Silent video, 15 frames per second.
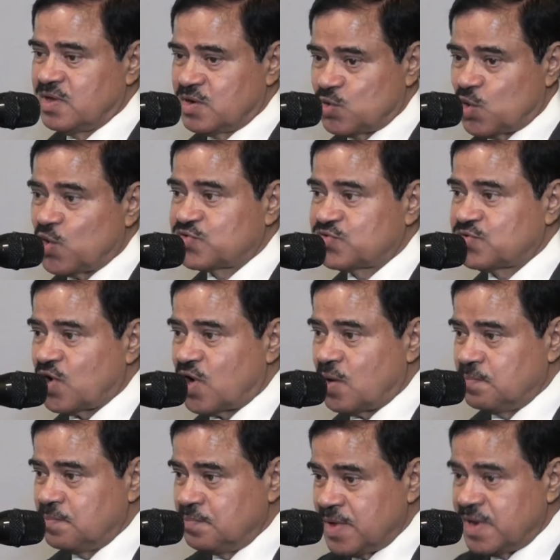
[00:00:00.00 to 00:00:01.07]
notes
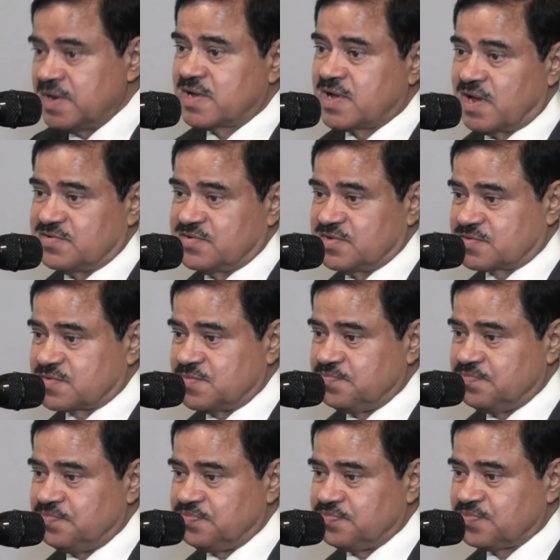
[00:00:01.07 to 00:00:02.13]
of many countries
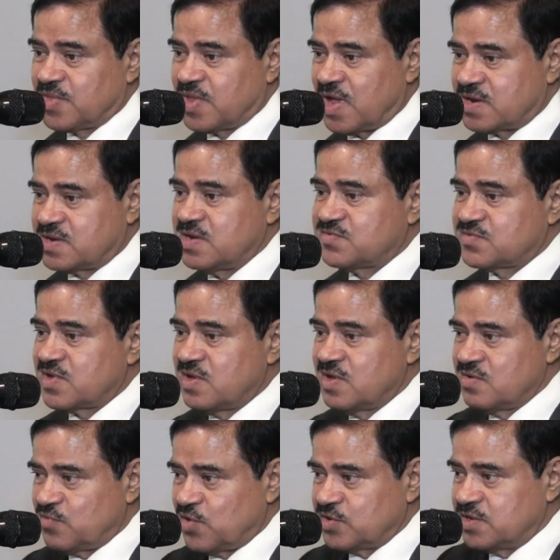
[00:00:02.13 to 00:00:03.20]
at least
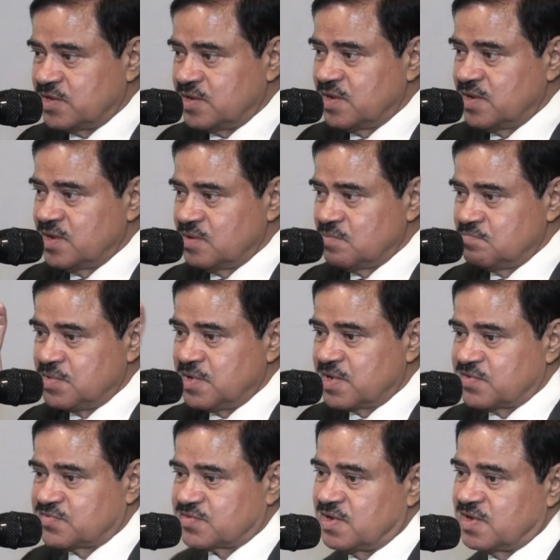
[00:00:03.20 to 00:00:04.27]
for the
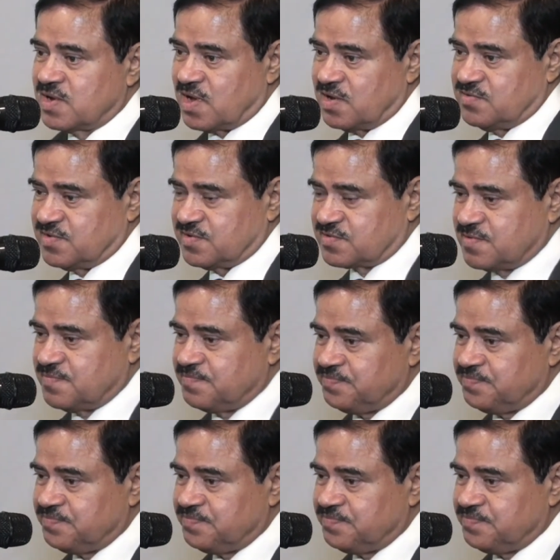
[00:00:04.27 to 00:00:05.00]
biggest countries.